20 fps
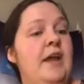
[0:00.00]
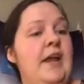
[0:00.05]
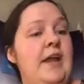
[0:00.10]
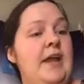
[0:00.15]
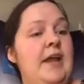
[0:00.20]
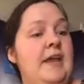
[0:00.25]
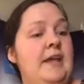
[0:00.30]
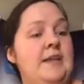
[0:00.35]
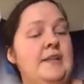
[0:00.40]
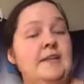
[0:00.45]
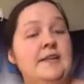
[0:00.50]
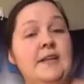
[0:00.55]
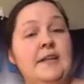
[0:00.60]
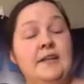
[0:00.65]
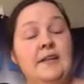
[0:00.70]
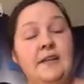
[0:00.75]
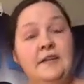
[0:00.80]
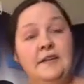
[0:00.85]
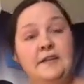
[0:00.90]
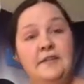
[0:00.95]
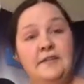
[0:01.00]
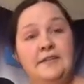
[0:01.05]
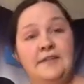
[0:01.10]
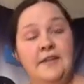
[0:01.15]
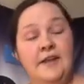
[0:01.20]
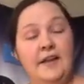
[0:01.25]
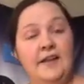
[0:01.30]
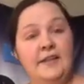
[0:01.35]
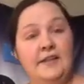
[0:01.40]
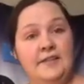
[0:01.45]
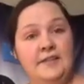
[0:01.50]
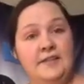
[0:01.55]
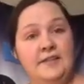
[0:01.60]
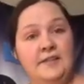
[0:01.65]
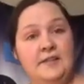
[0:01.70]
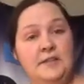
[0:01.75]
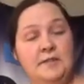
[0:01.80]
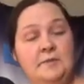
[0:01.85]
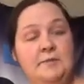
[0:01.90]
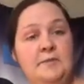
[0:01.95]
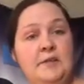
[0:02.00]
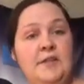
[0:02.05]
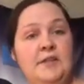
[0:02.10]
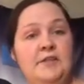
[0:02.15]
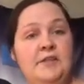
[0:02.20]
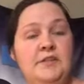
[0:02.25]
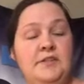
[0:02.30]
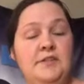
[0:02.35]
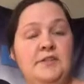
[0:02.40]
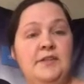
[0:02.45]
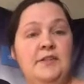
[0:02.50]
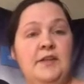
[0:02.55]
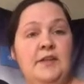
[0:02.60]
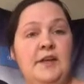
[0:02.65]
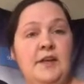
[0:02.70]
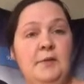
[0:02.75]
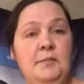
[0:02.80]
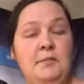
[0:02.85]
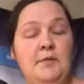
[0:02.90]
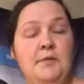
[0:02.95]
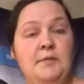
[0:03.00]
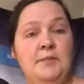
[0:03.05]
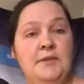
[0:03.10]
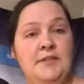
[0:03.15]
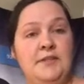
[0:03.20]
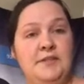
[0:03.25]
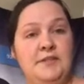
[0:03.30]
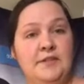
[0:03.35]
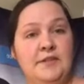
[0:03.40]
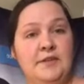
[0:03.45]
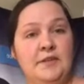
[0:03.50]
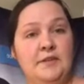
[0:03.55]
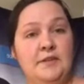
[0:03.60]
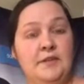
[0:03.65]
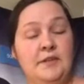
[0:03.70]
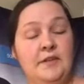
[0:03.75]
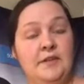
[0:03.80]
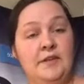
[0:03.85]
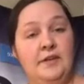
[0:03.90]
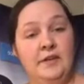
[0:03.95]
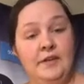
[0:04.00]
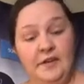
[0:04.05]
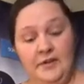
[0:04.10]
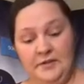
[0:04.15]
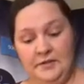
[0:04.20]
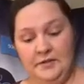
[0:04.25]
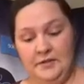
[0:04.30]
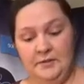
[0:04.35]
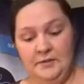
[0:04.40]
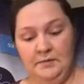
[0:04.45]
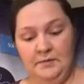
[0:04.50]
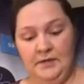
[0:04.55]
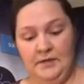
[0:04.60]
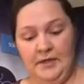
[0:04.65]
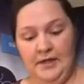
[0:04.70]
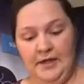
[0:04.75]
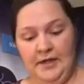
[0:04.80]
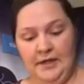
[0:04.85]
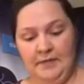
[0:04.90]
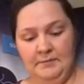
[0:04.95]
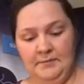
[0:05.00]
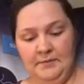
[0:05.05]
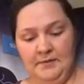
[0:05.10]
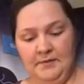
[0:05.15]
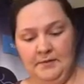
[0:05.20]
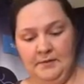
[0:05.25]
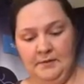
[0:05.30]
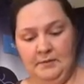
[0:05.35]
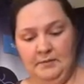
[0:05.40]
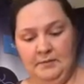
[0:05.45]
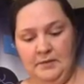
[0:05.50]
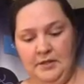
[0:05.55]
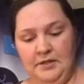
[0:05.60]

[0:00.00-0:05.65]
And another stylist mentioned a couple of months ago that their customer came to them